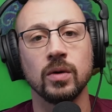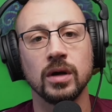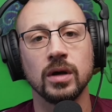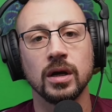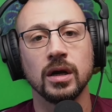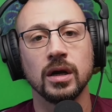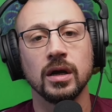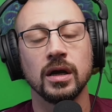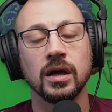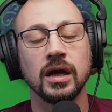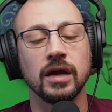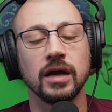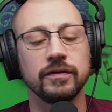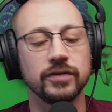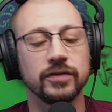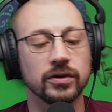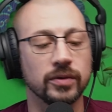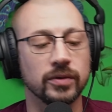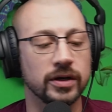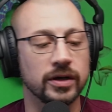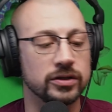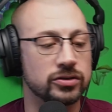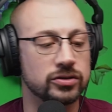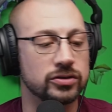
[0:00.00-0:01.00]
if you're
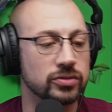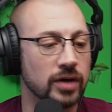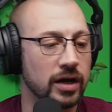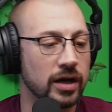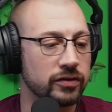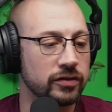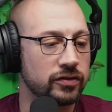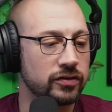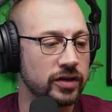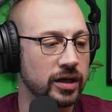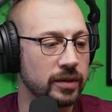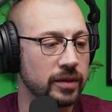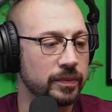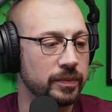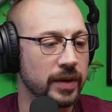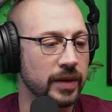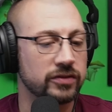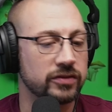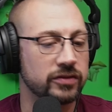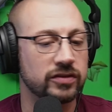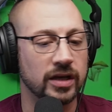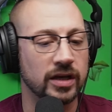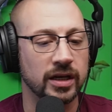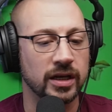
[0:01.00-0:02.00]
interested by
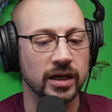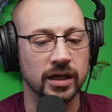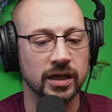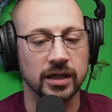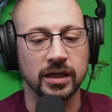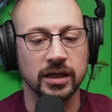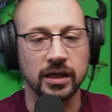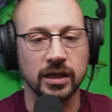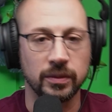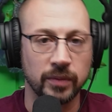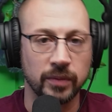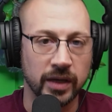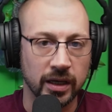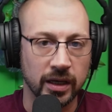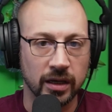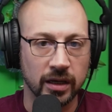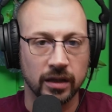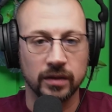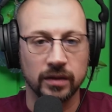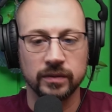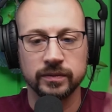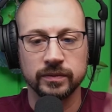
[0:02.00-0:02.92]
sending an email.